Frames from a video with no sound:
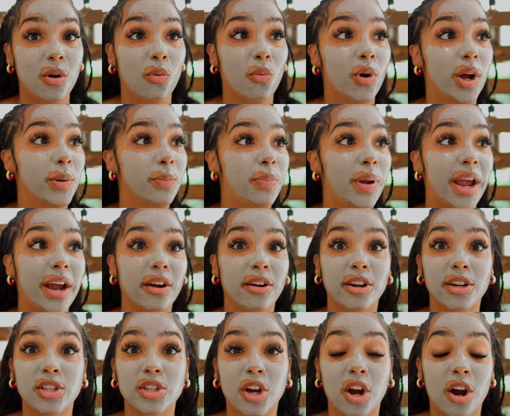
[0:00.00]
When
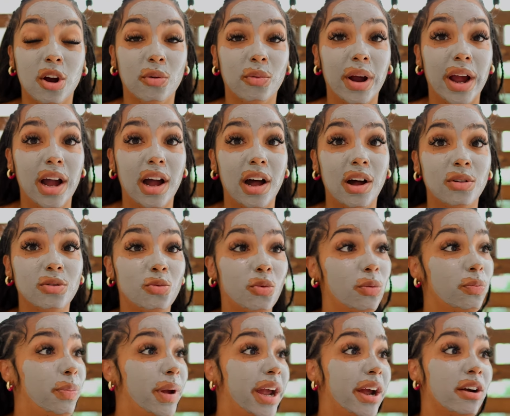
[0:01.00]
parents are around,
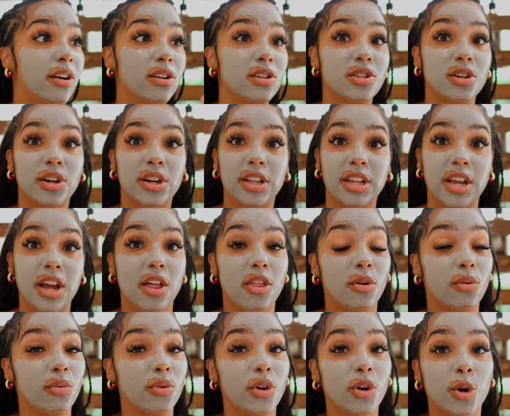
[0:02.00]
when parents are in the
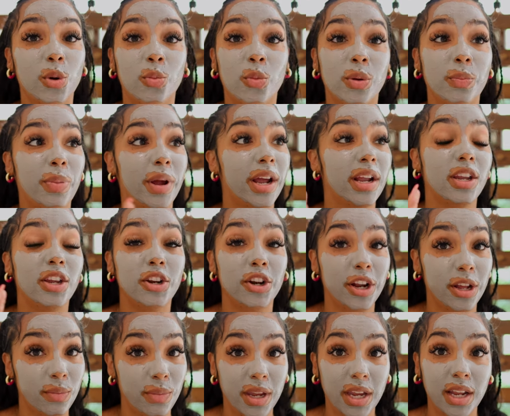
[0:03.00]
other room, when you know
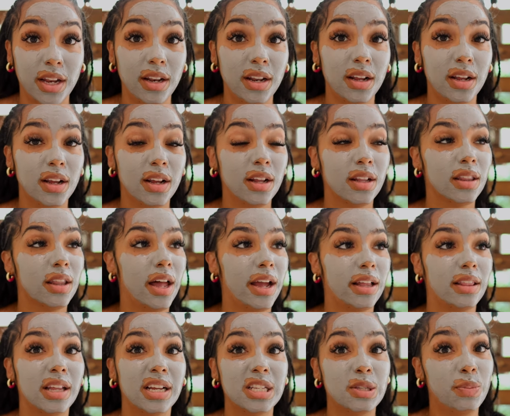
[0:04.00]
what I mean?
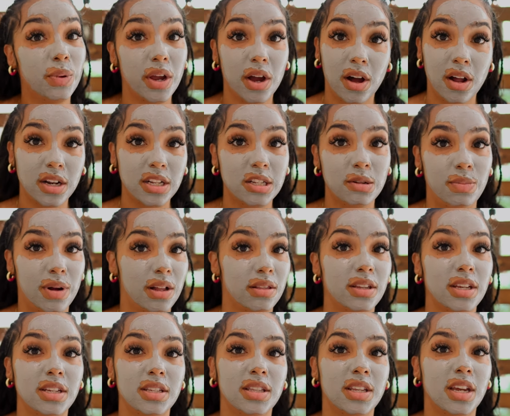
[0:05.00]
Like let's be honest about
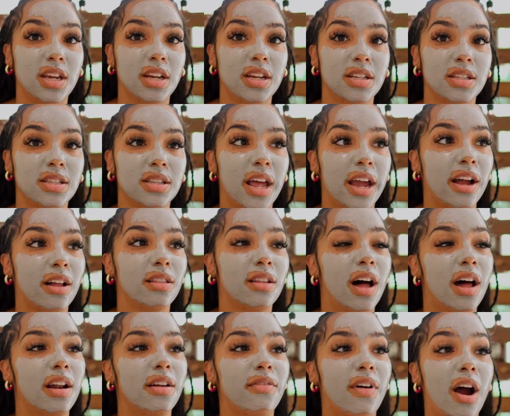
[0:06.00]
these things. Like a
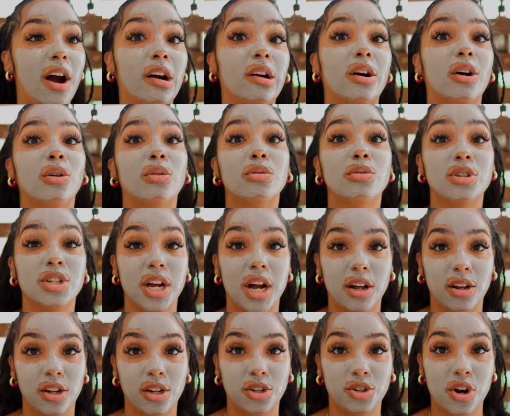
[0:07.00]
lot of our own
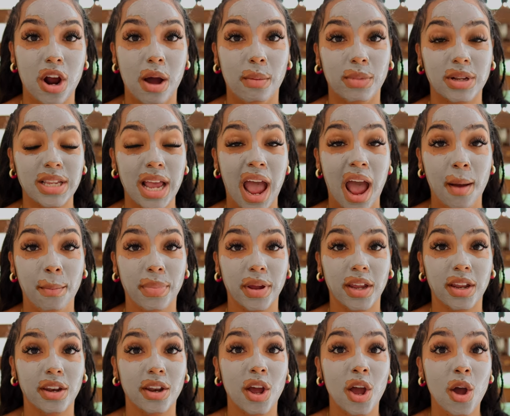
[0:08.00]
childhood traumas
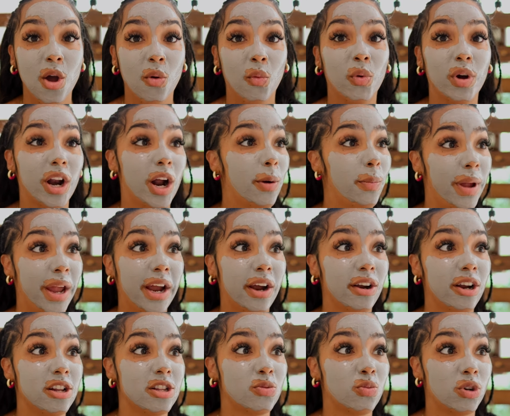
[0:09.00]
happened when our
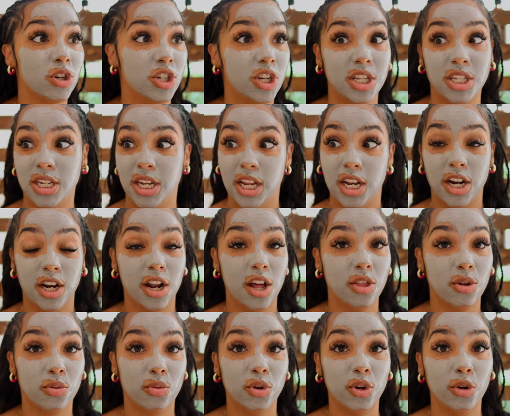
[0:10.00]
parents were just in
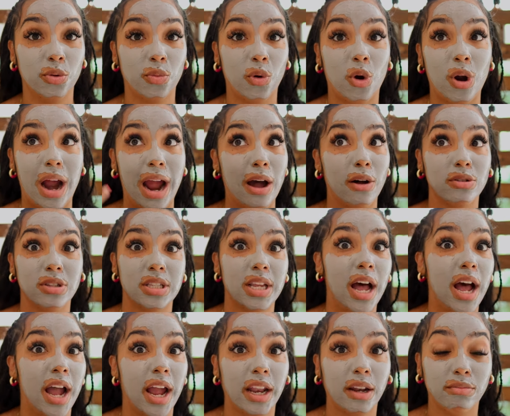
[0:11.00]
another room or
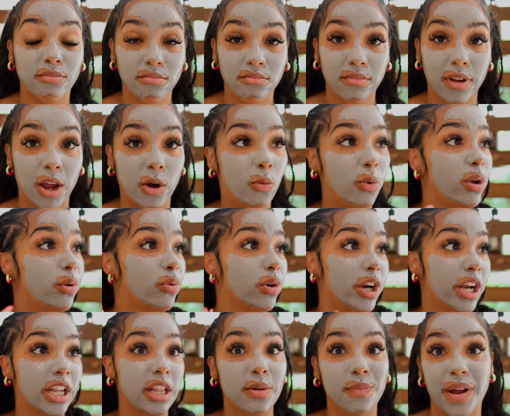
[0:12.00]
outside and we were
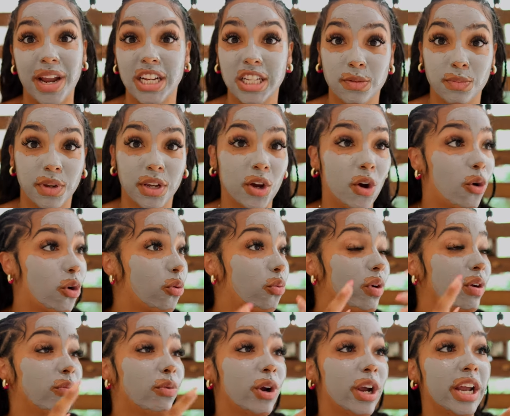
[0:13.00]
in the basement or
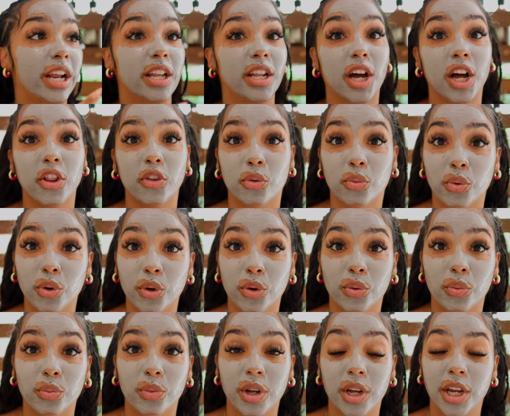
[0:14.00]
we were in the other
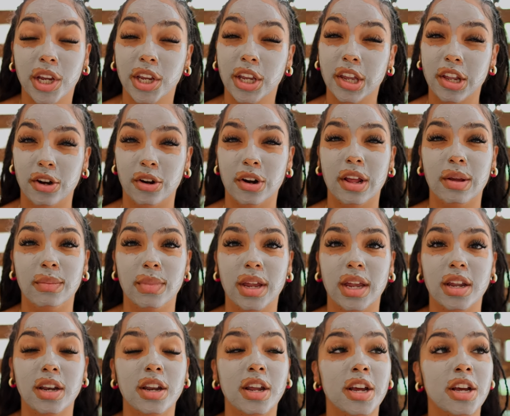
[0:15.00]
room. You know what I
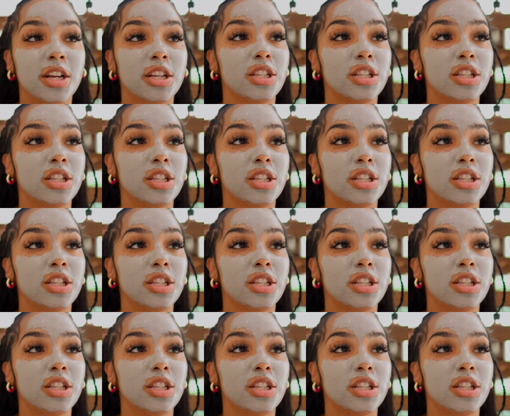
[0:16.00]
mean?